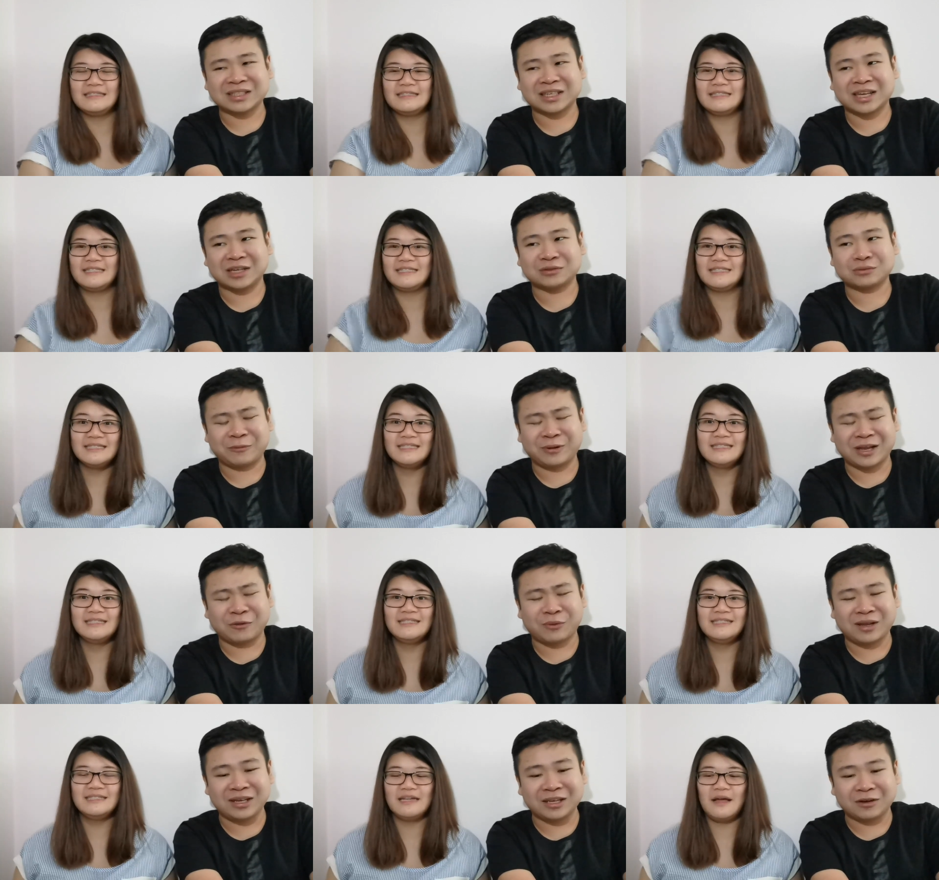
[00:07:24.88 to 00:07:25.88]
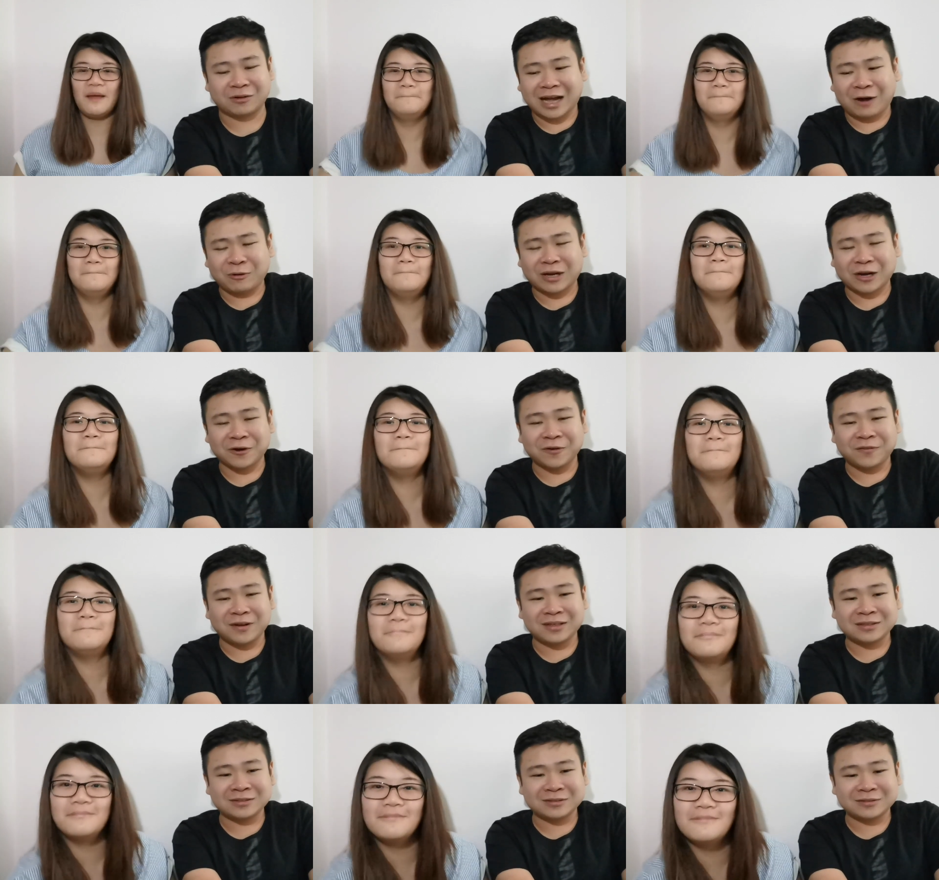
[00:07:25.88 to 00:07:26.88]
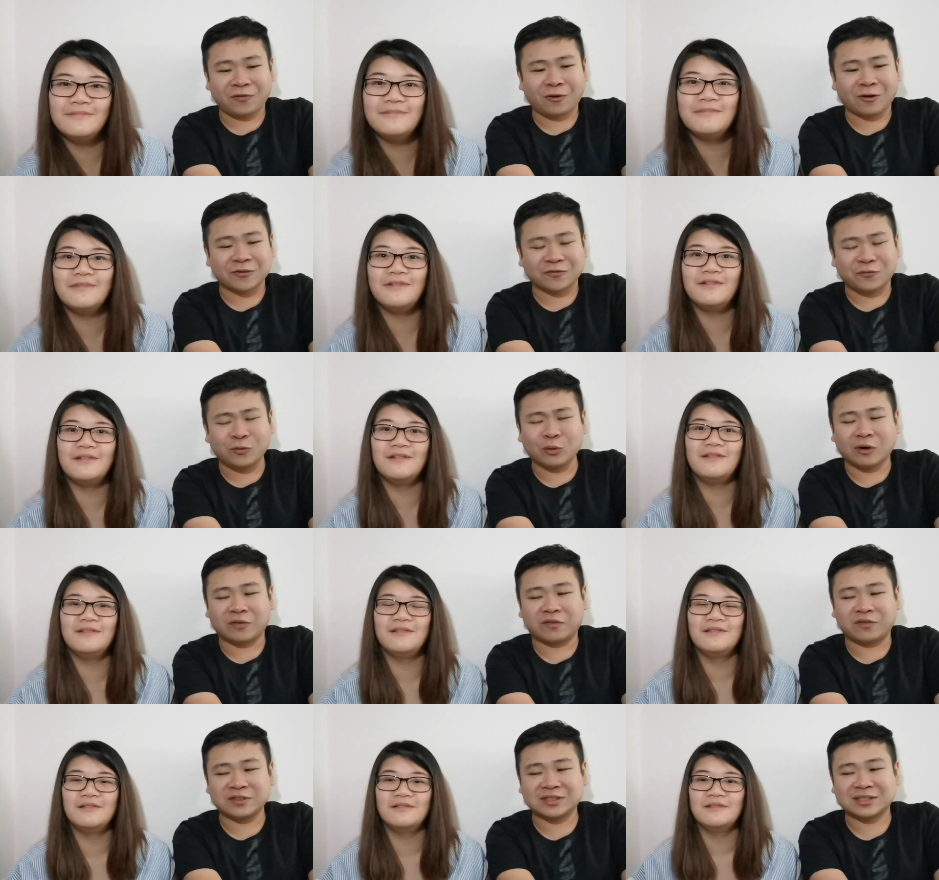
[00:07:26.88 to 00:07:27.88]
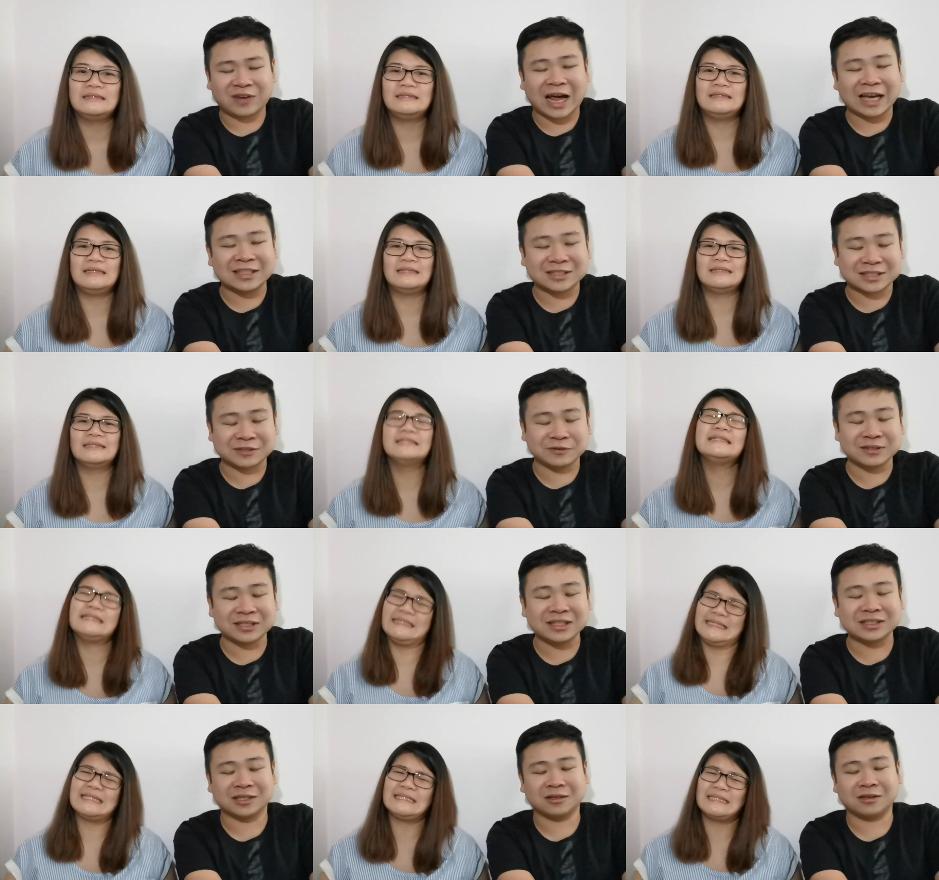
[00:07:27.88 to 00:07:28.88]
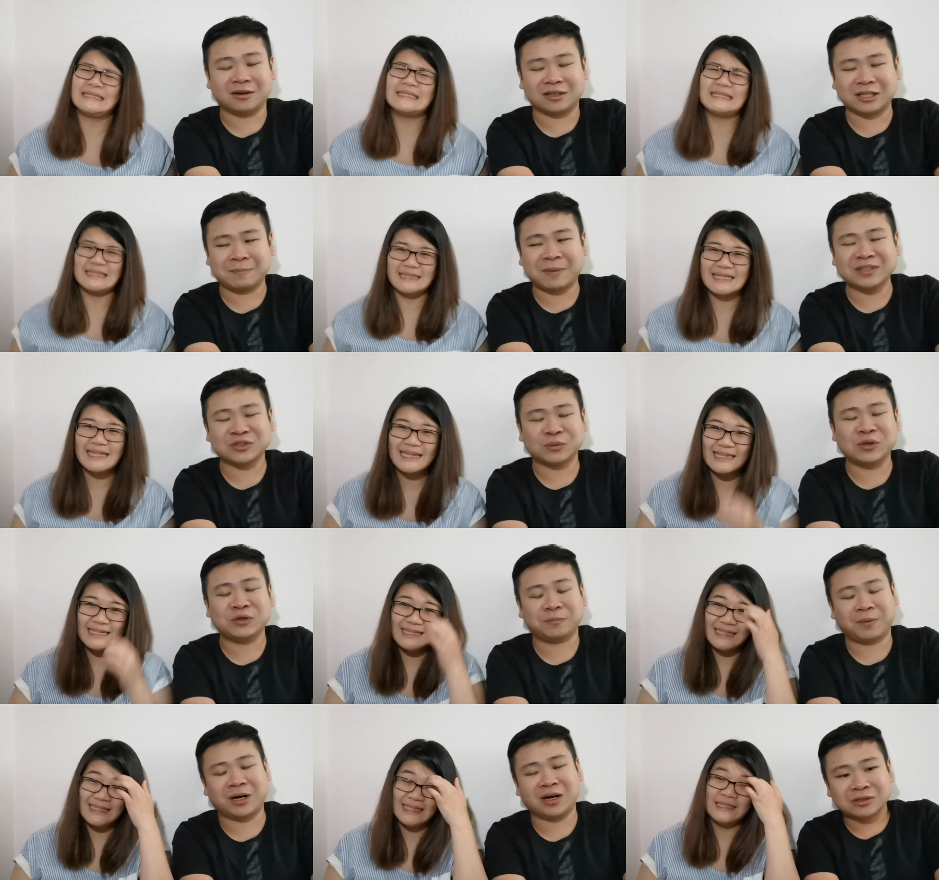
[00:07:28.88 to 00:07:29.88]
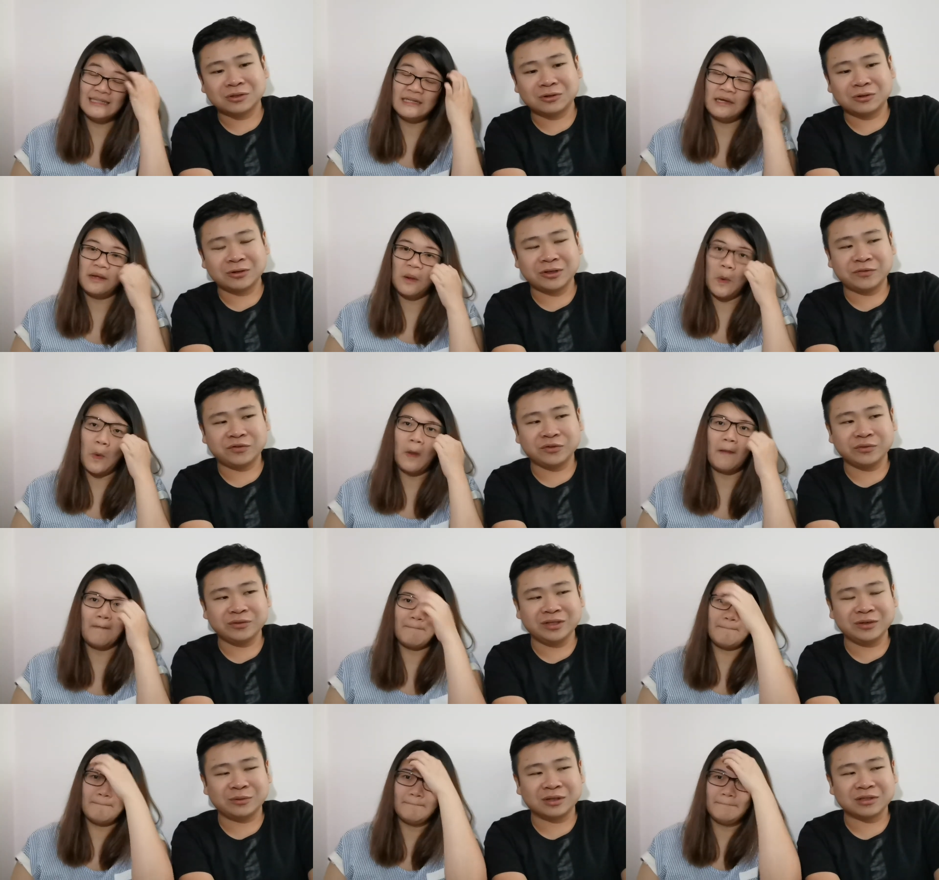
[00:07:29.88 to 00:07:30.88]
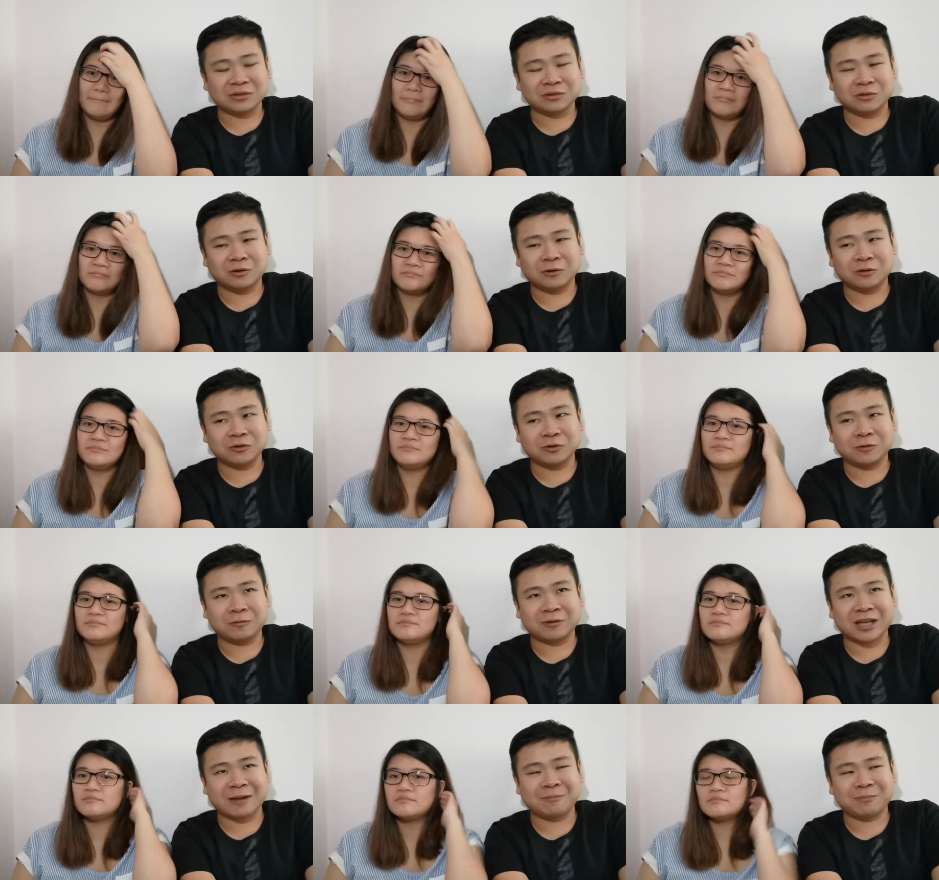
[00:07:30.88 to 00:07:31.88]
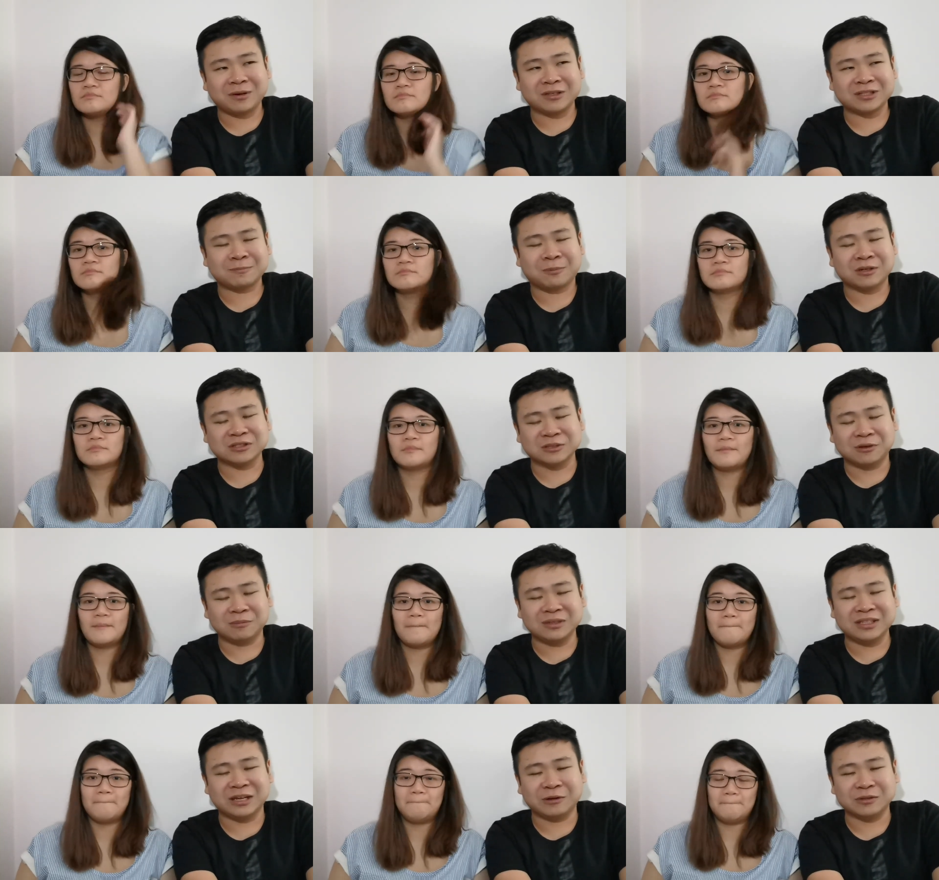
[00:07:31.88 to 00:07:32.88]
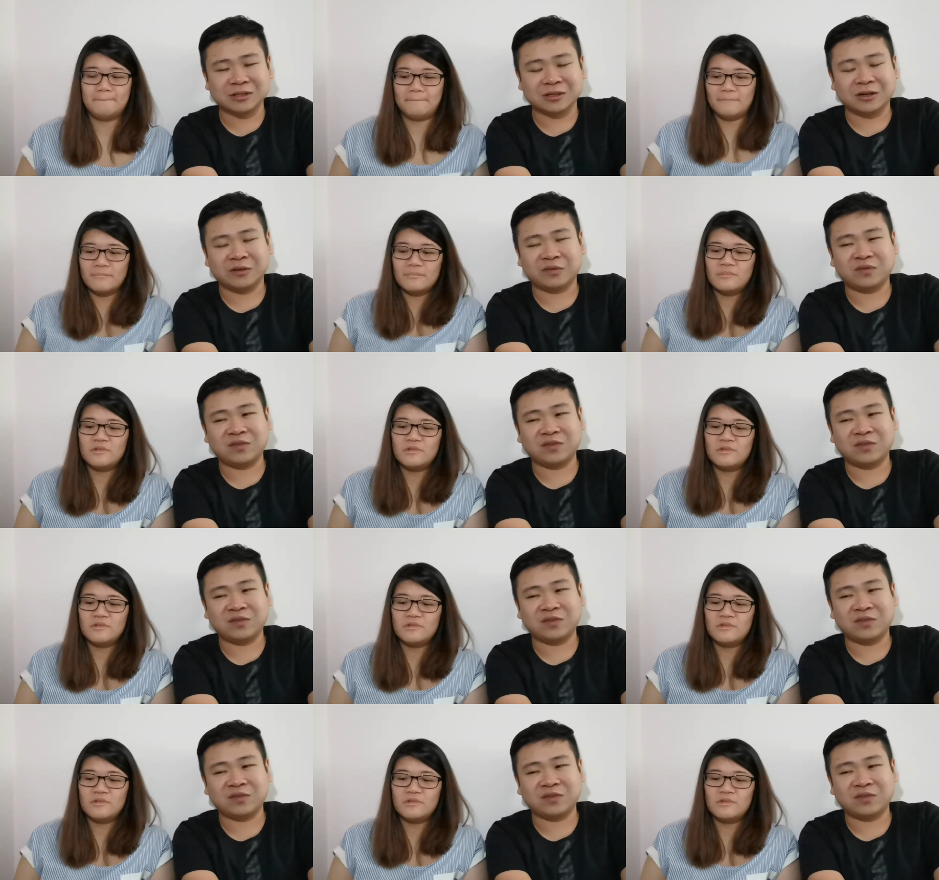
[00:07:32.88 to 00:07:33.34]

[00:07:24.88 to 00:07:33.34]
Speaker 1: seconds. When I went in, our caravan floor was full of flies. Usually it's a lot, depends on where you park. So if you really want to know camper spots, normally there is a lot of